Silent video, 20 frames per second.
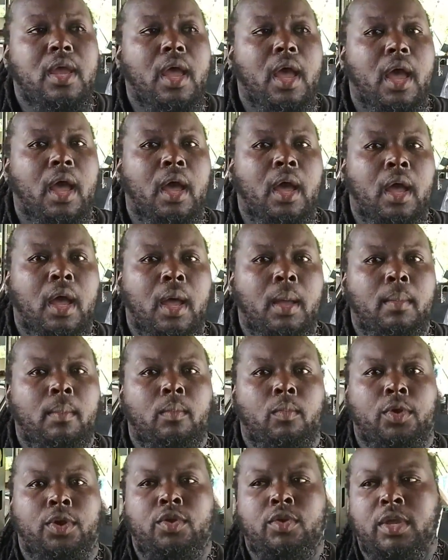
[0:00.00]

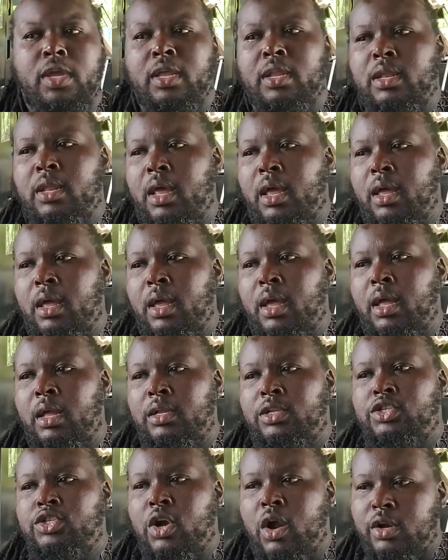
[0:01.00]
where you can
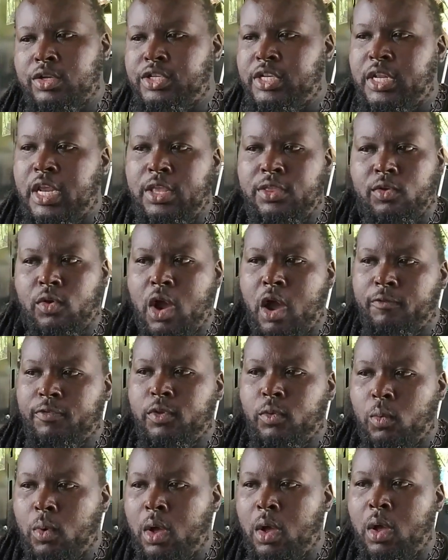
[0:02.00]
charge it either off the
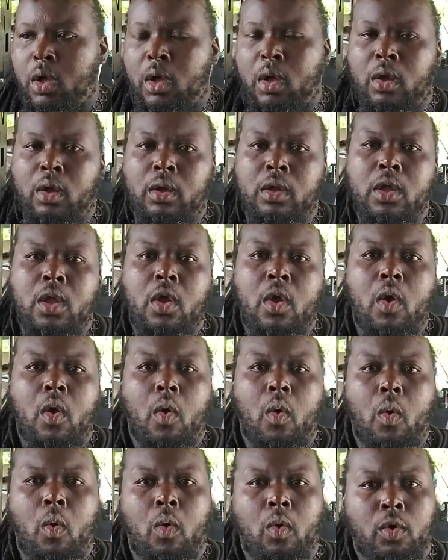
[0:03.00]
wall
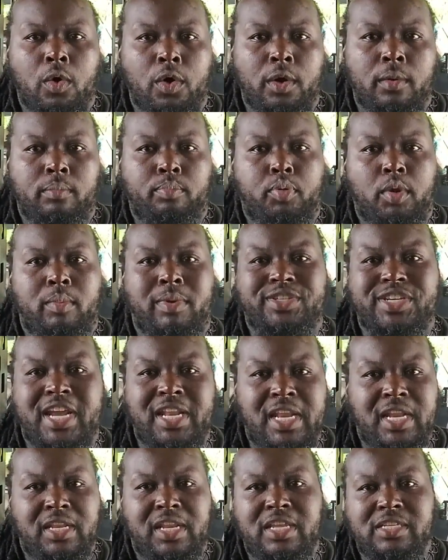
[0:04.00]
or pretty much
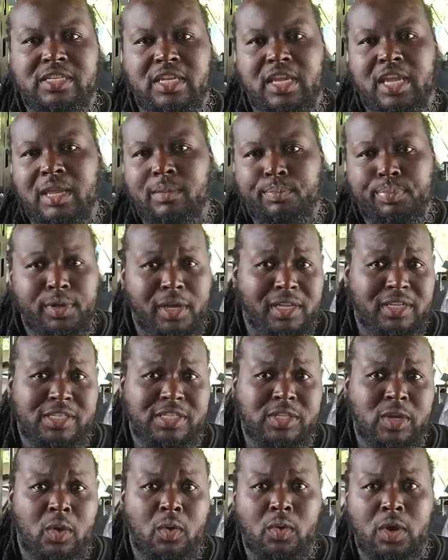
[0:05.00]
any DC inputs.
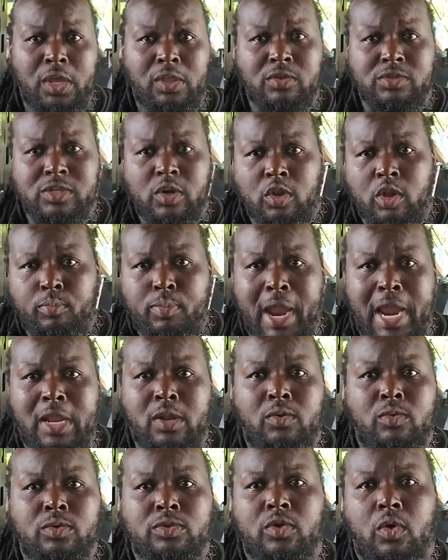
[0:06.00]
So either solar
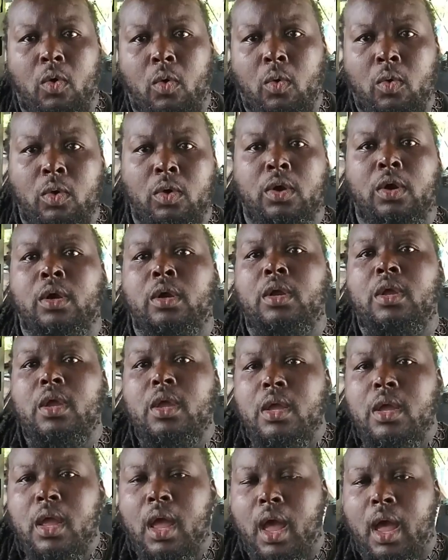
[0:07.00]
panels or
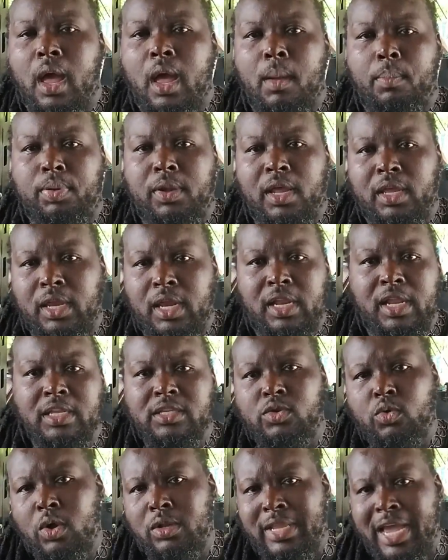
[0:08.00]
plugging it
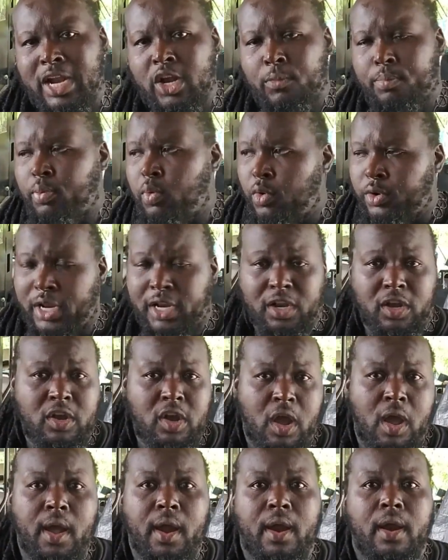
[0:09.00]
into a lighter port in a
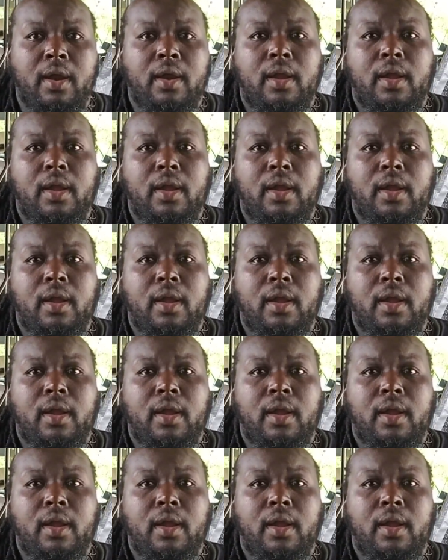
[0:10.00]
car.